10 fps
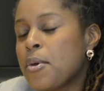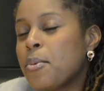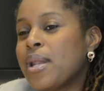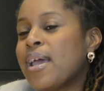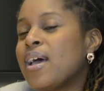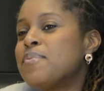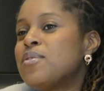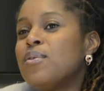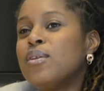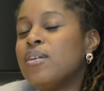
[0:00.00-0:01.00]
Well, I
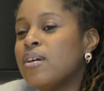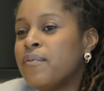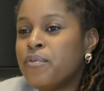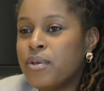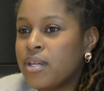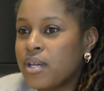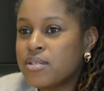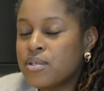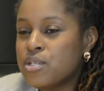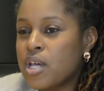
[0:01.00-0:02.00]
absolutely loved reading
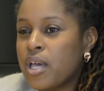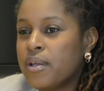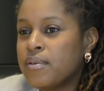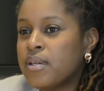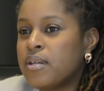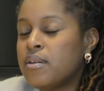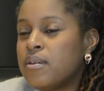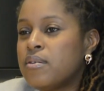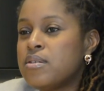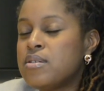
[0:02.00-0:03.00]
as a child, and
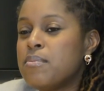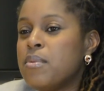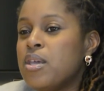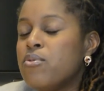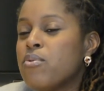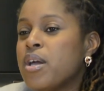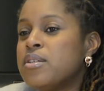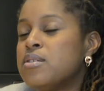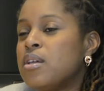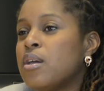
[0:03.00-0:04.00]
to me,
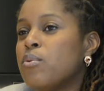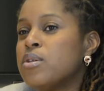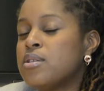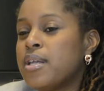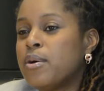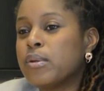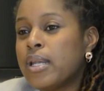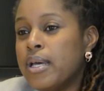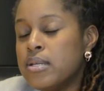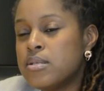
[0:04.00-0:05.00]
writing was an
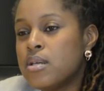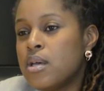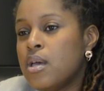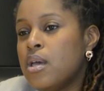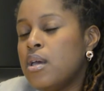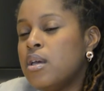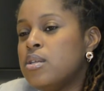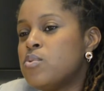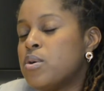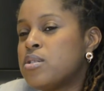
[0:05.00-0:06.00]
outlet.
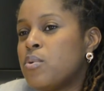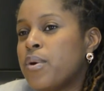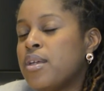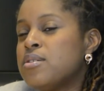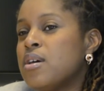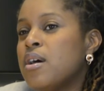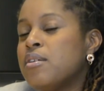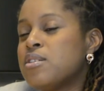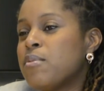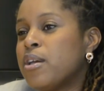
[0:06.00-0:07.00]
It was a way to
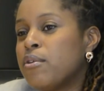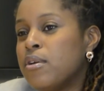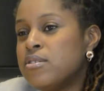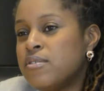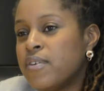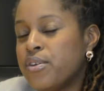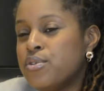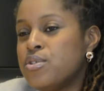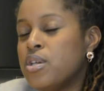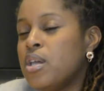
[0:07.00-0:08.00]
harness my creative
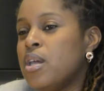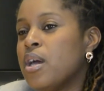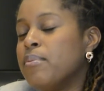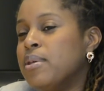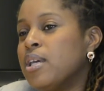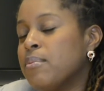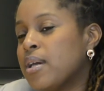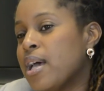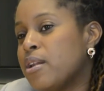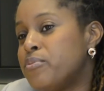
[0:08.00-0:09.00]
energy. I became a
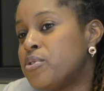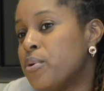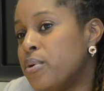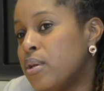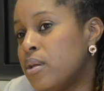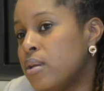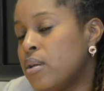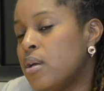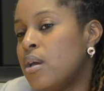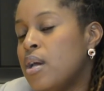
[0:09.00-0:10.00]

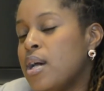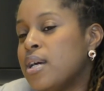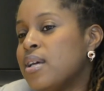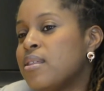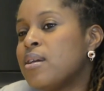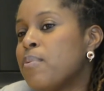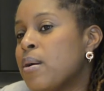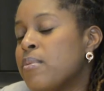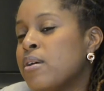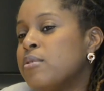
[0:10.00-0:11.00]
calypsonian. And I think
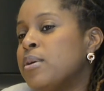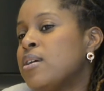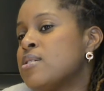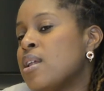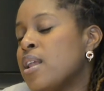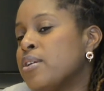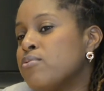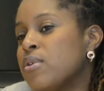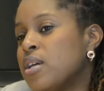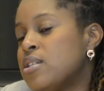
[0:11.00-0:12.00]
primarily because I liked
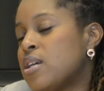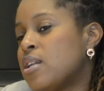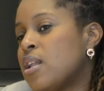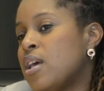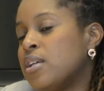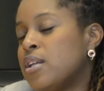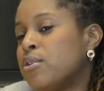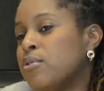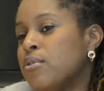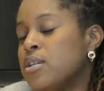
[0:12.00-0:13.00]
writing and I liked
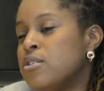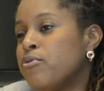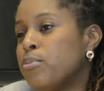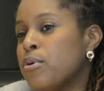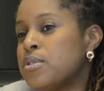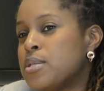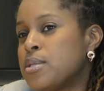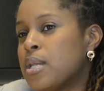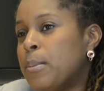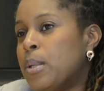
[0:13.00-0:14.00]
that creative process.
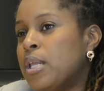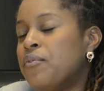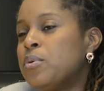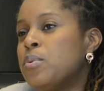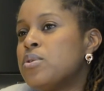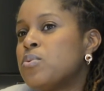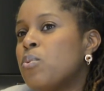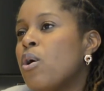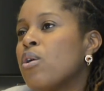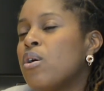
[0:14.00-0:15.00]
And I believe it was
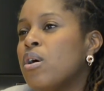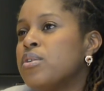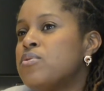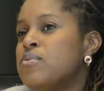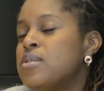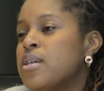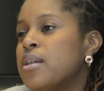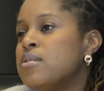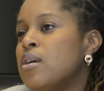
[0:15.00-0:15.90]
Walcott who said,